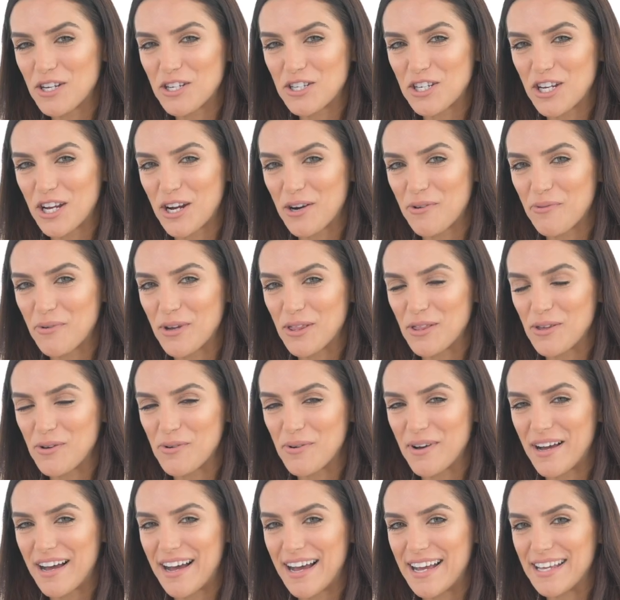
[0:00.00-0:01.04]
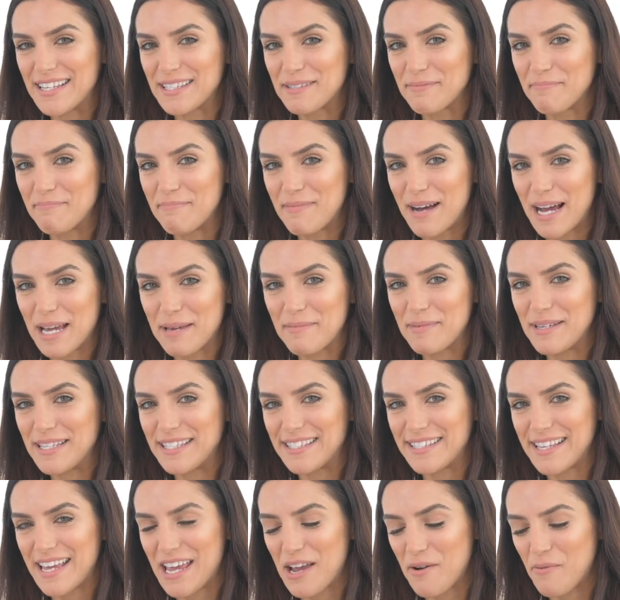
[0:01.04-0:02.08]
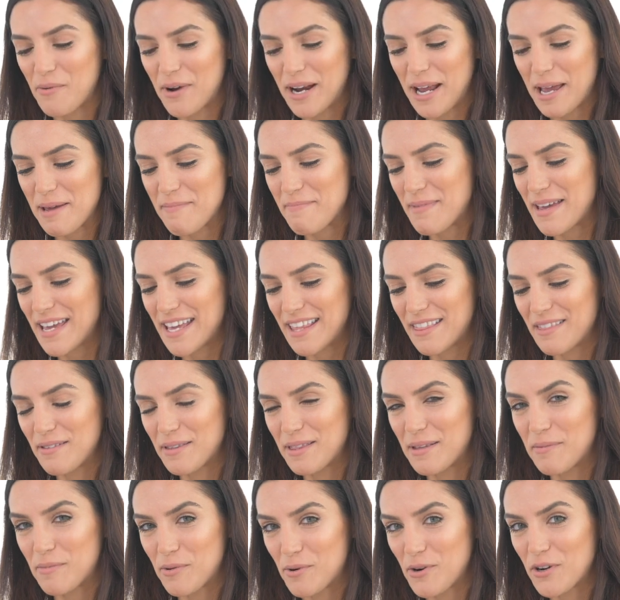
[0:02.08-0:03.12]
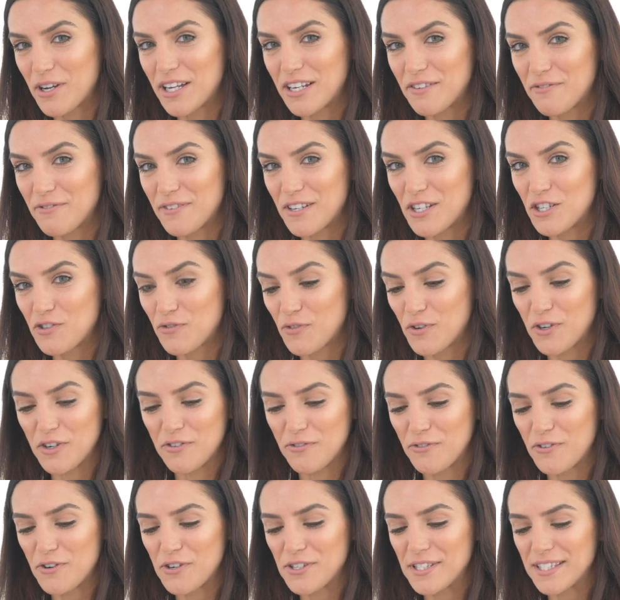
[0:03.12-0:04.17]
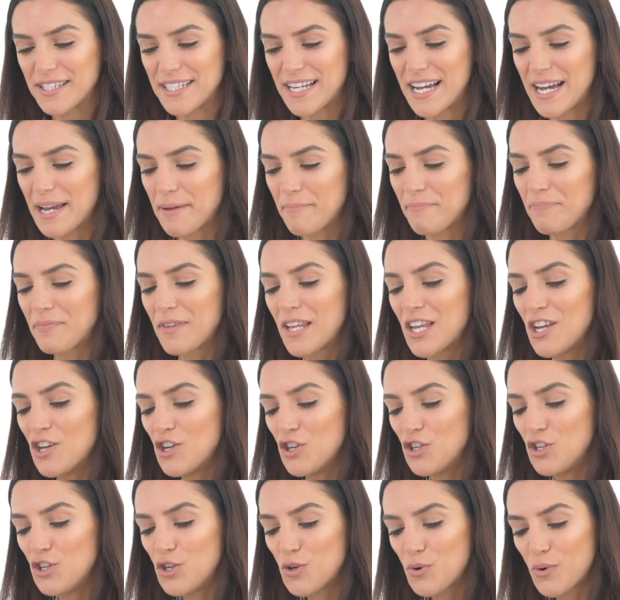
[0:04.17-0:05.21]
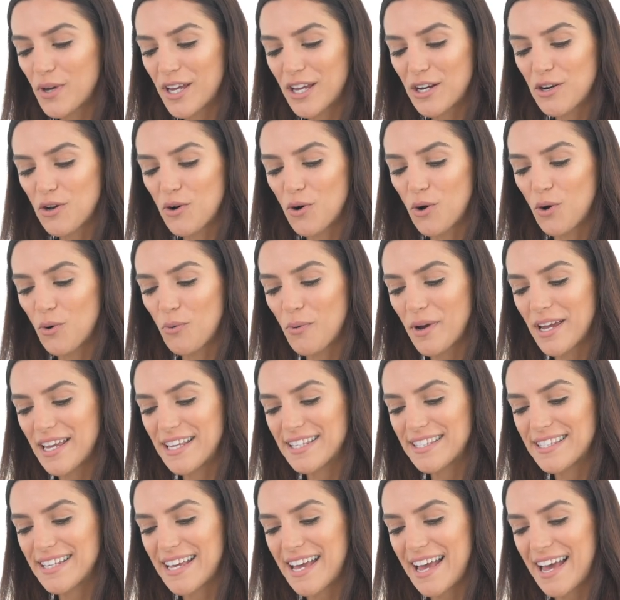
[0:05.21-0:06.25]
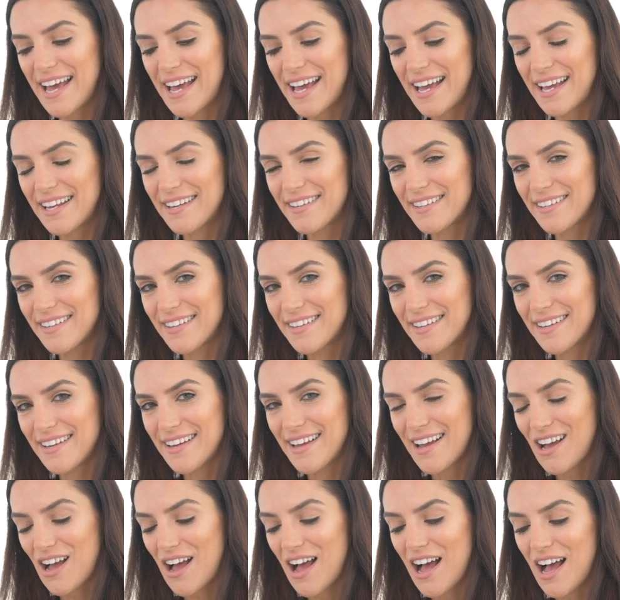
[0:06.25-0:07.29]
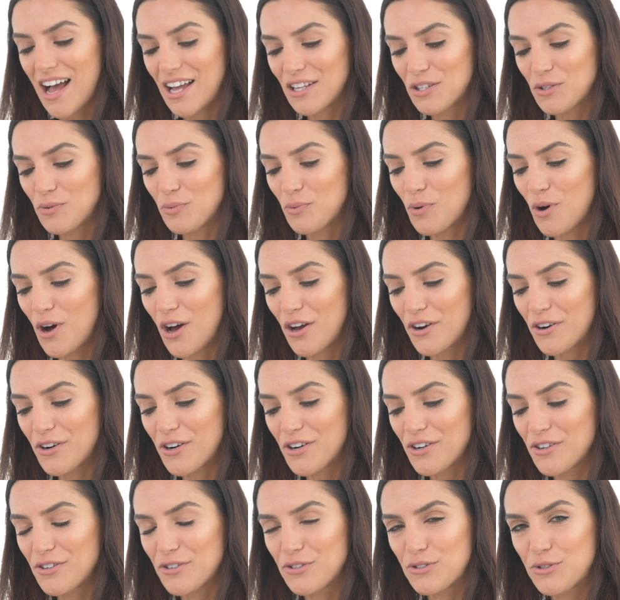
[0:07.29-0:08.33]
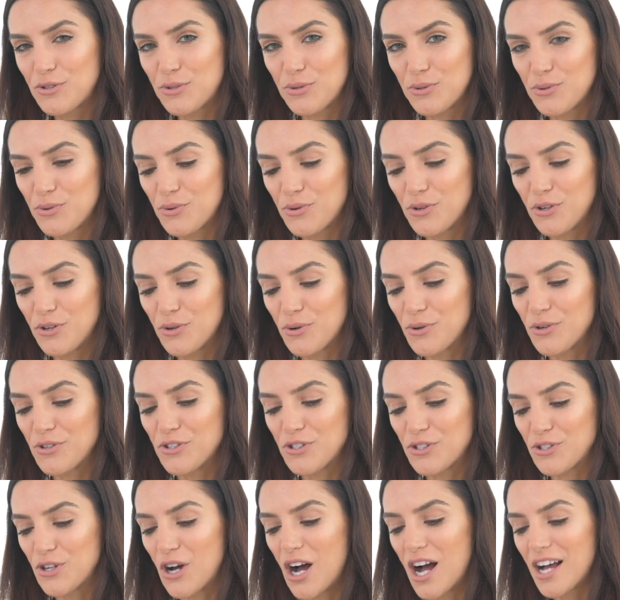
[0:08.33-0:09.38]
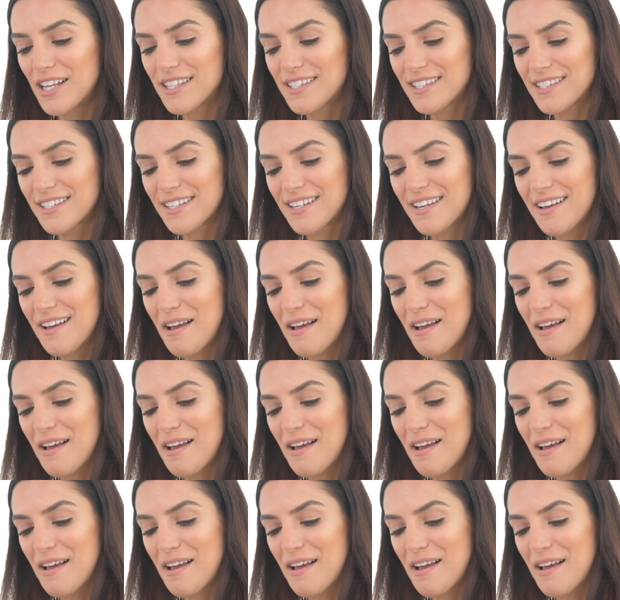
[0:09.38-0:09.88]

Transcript: to share with you guys my mistake when I made the Moroccan fish for the first time. You can always add hot water to your sauce,